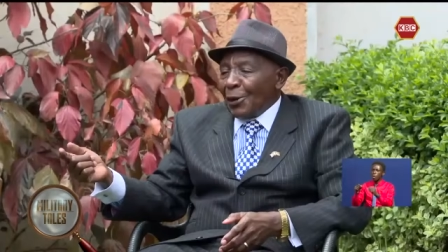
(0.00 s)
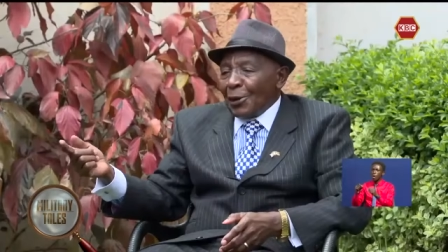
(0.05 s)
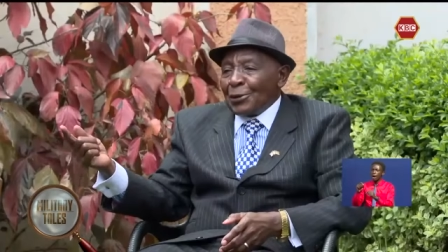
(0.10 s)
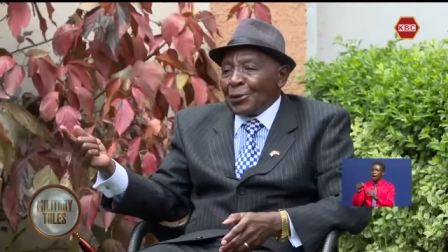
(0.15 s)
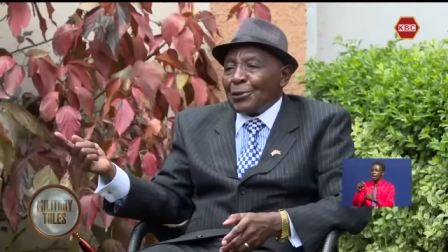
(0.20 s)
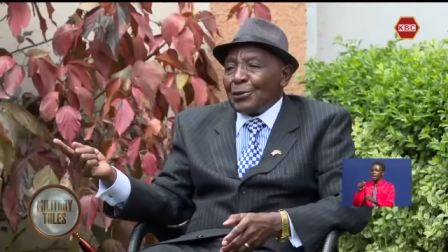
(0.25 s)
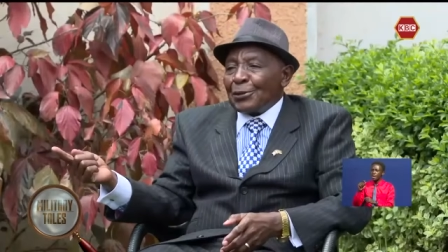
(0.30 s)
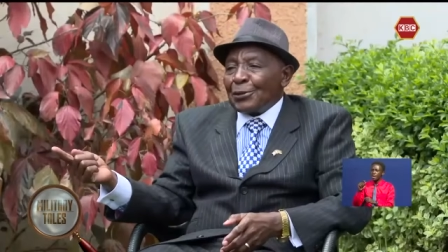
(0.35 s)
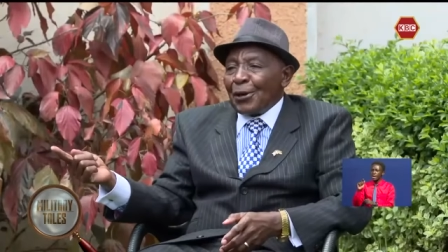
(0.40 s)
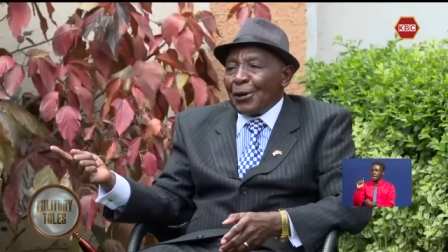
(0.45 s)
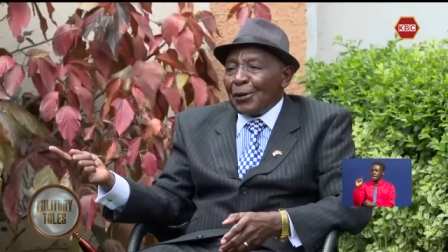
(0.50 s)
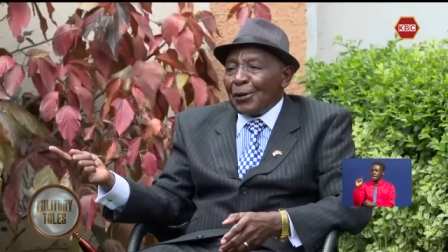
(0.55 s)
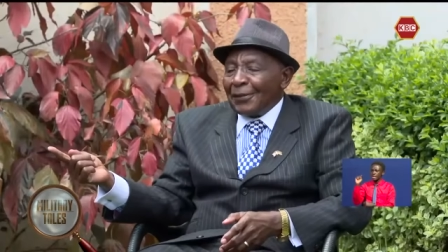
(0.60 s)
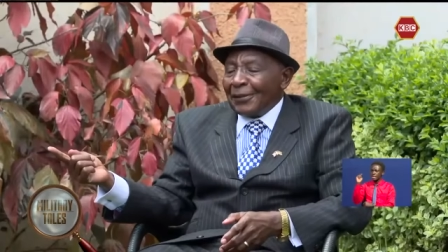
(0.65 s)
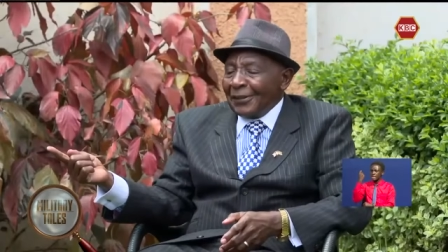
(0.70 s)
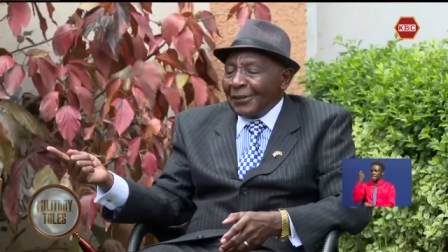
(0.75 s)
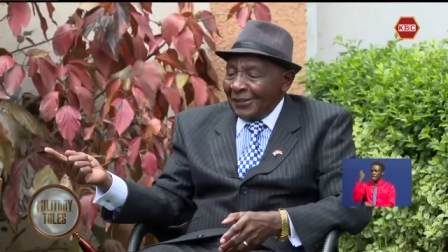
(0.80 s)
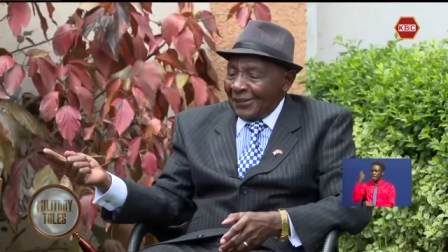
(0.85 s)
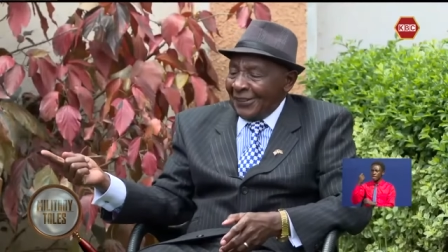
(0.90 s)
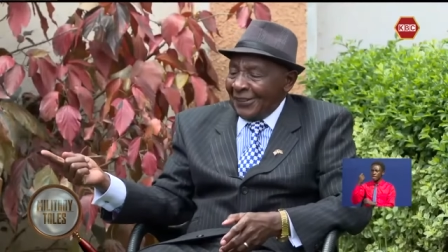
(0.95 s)
Onduto,
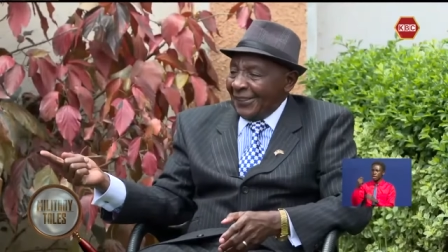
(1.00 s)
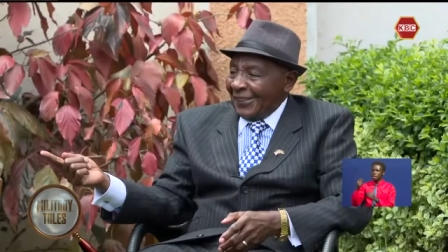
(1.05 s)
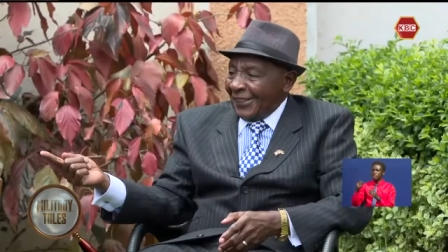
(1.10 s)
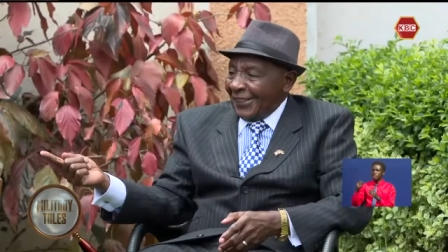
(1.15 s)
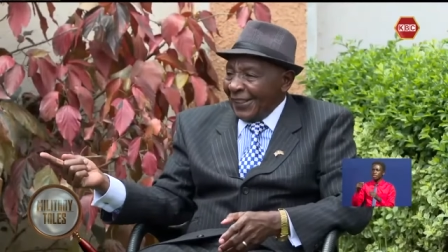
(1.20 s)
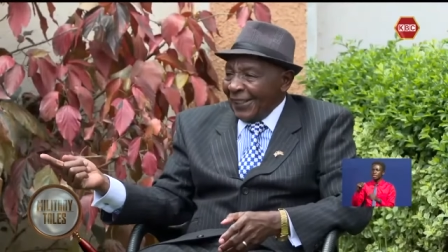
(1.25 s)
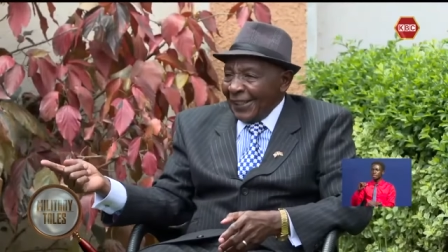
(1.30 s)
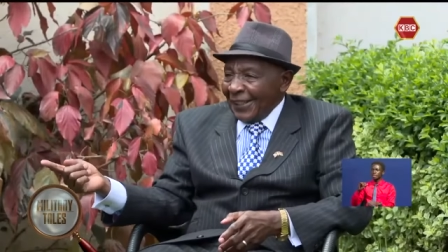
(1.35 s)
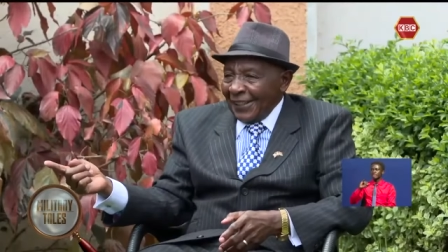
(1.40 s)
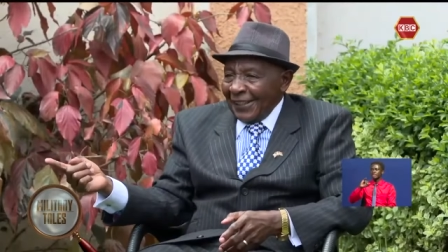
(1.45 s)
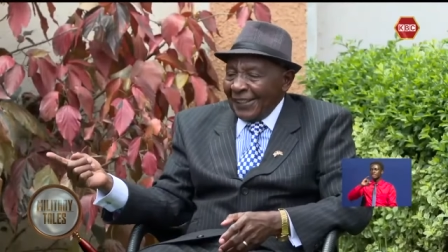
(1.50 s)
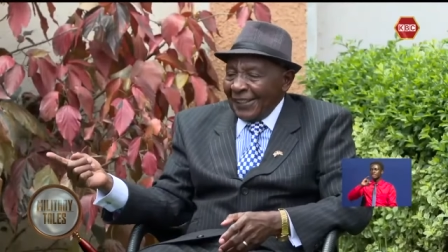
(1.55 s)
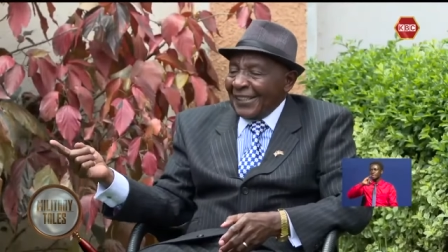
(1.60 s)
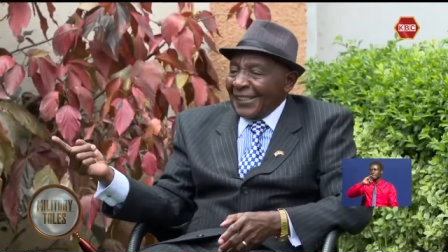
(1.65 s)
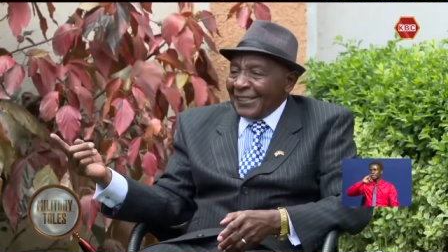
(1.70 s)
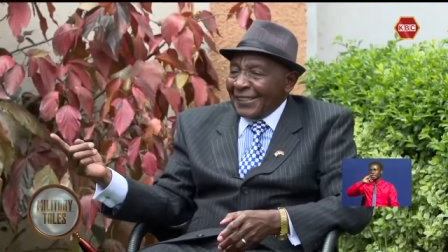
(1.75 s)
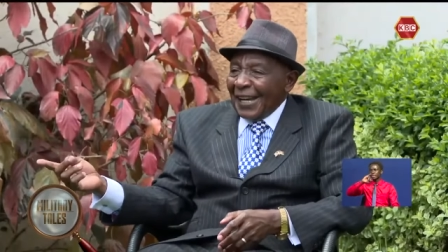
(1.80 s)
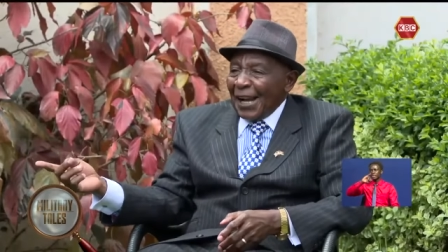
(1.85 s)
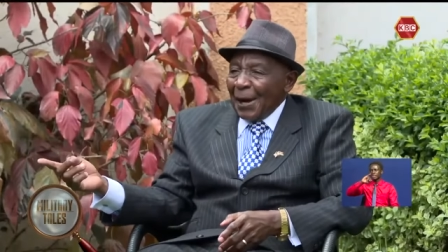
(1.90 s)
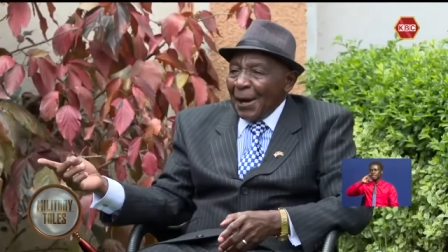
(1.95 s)

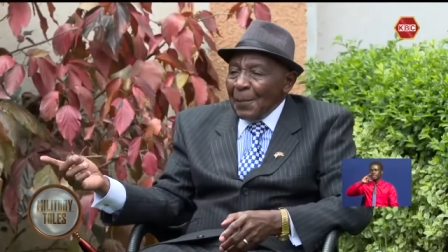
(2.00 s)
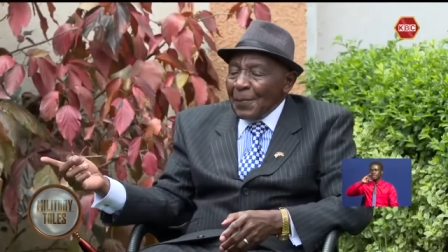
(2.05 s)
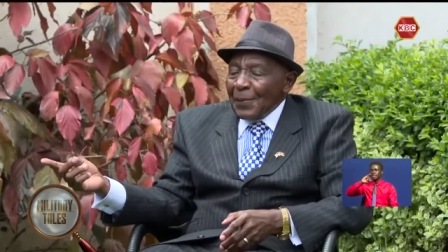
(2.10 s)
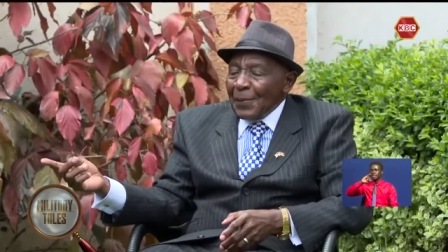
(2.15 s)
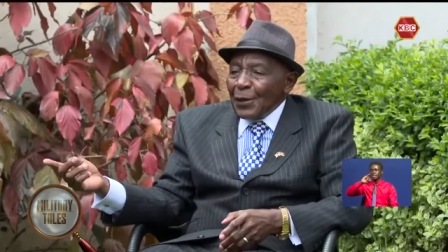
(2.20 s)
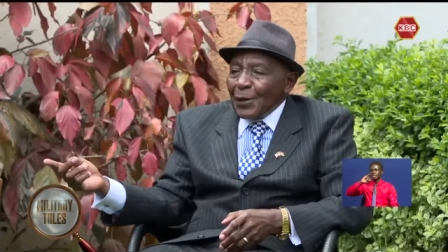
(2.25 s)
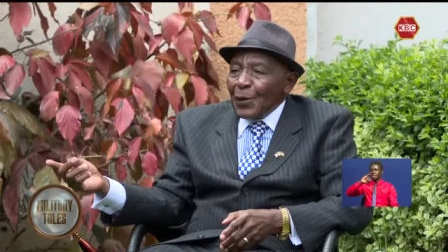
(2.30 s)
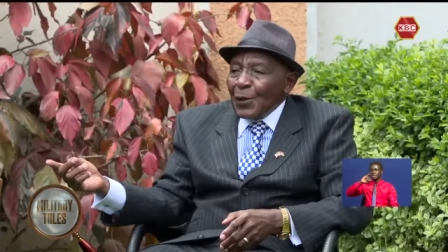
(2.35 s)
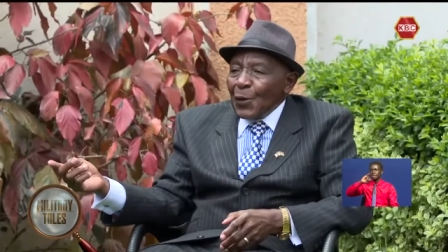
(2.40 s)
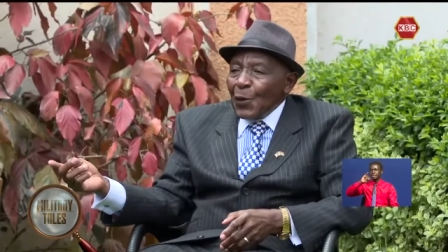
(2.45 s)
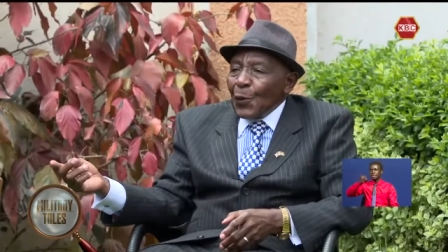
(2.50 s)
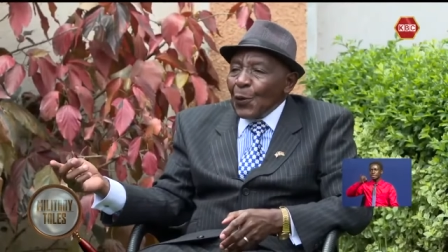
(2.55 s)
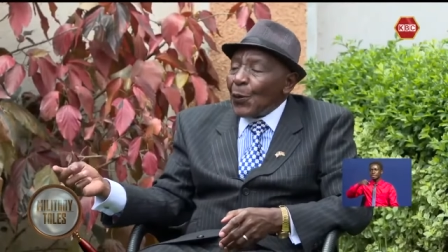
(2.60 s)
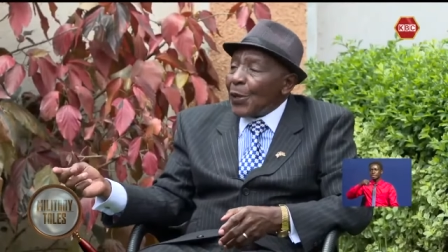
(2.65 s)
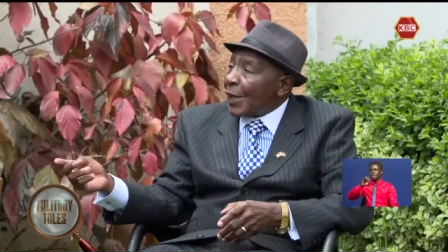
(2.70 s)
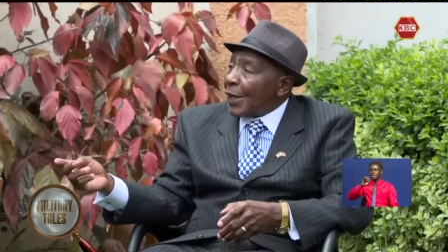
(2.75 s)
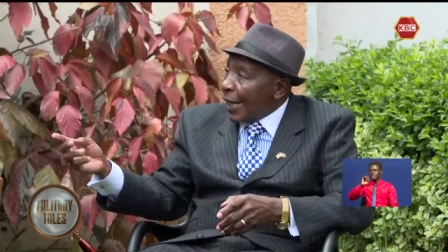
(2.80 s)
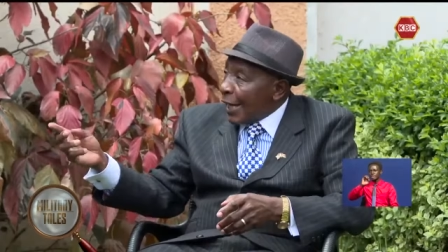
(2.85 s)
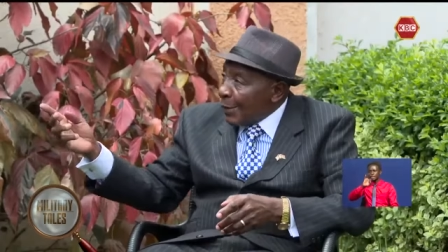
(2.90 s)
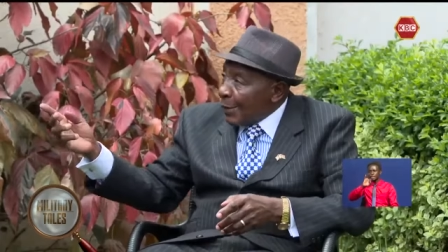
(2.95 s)
Isa,
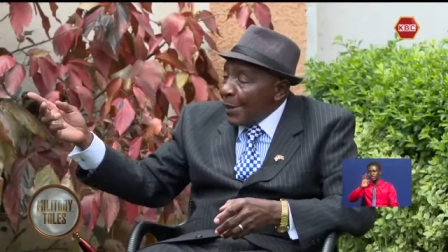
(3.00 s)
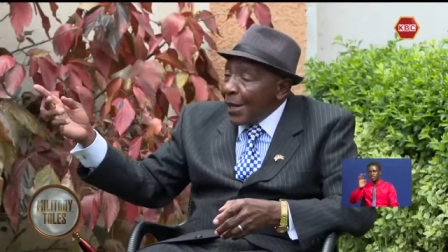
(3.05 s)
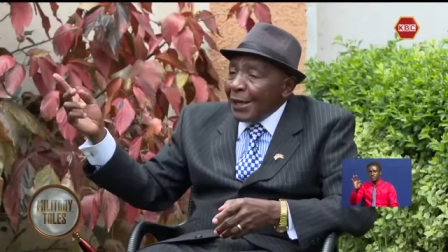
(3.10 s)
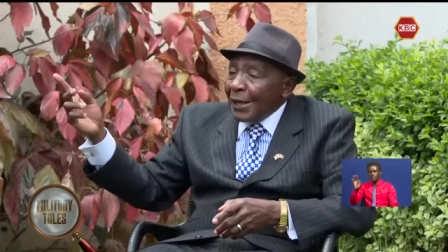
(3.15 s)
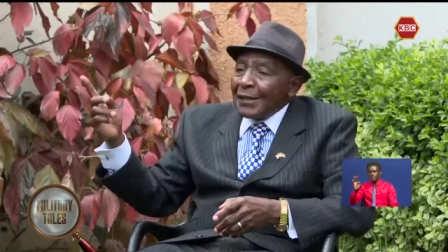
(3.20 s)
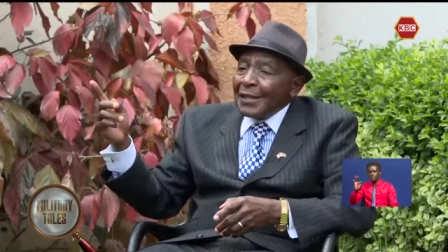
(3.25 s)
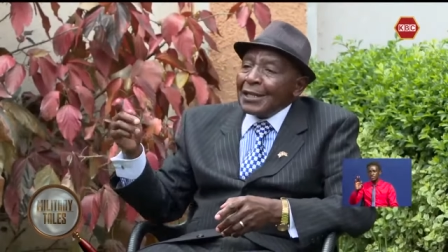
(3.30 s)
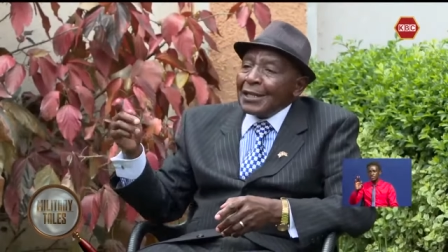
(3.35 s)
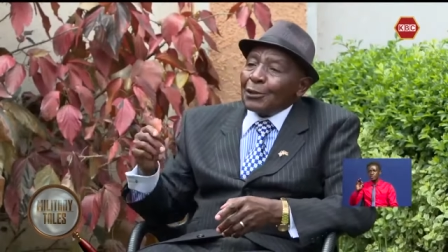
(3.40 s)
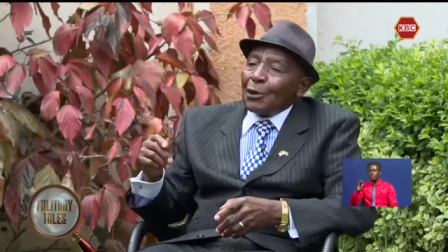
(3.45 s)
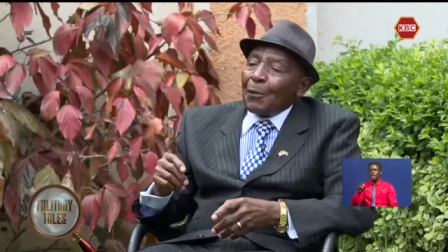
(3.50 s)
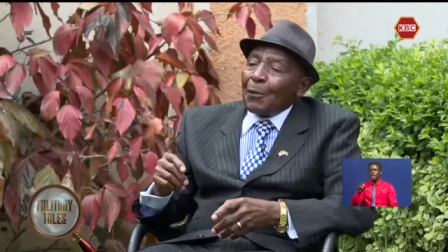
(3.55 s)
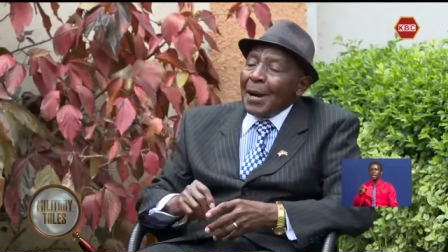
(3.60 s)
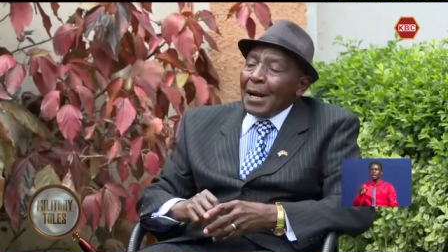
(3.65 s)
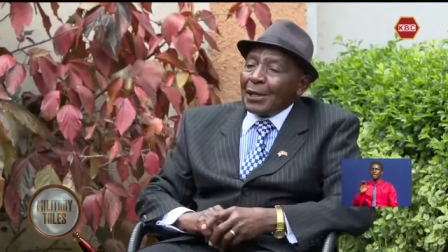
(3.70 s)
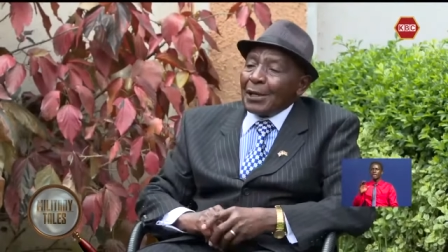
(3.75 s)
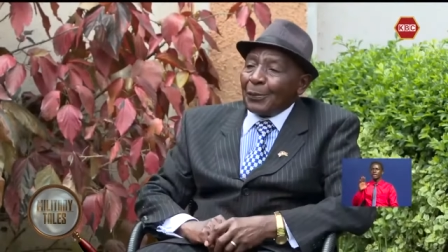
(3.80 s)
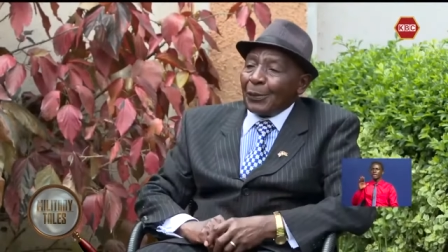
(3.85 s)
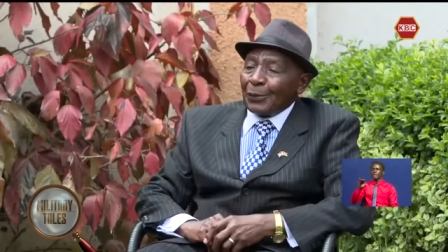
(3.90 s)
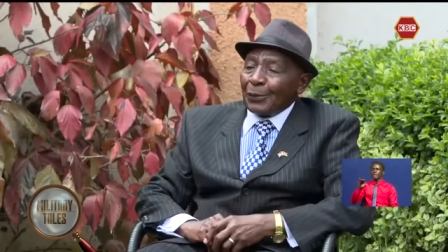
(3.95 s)
we can make this
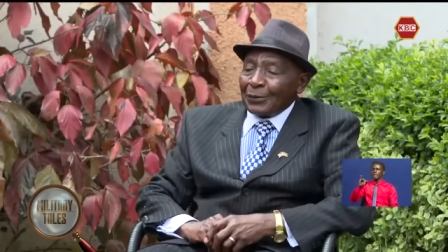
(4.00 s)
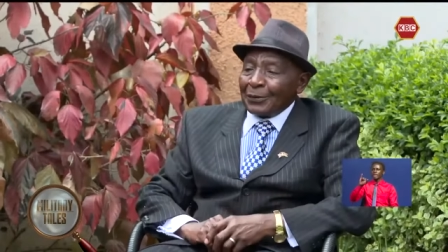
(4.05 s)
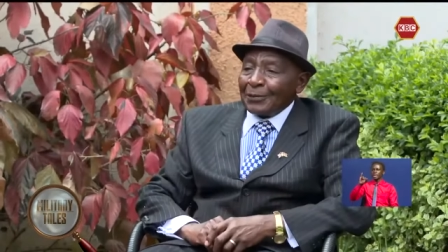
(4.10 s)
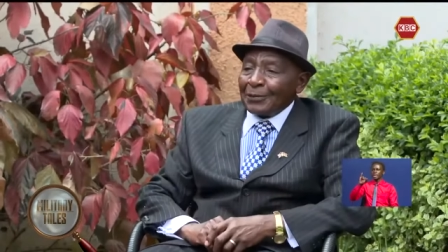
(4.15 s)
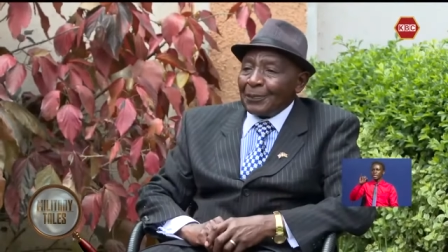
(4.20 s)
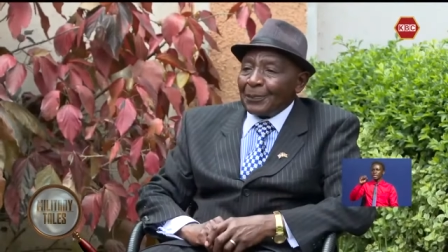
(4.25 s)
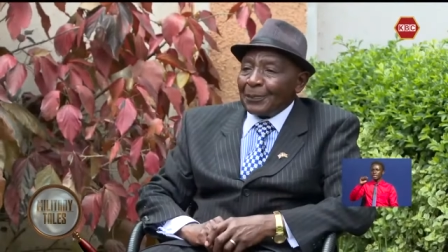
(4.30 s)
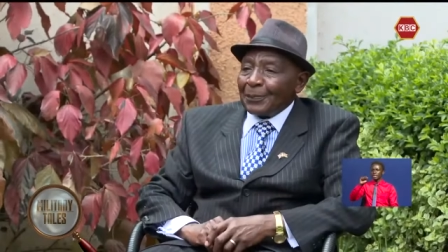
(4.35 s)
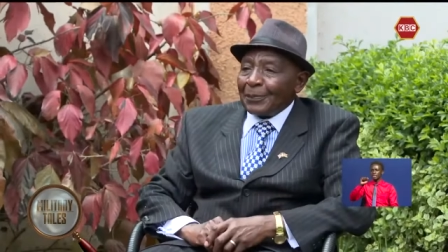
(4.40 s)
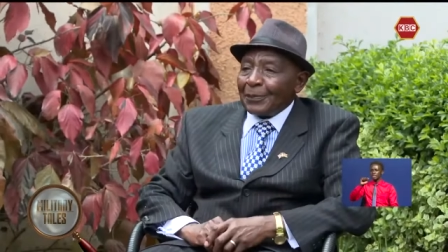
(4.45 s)
command post.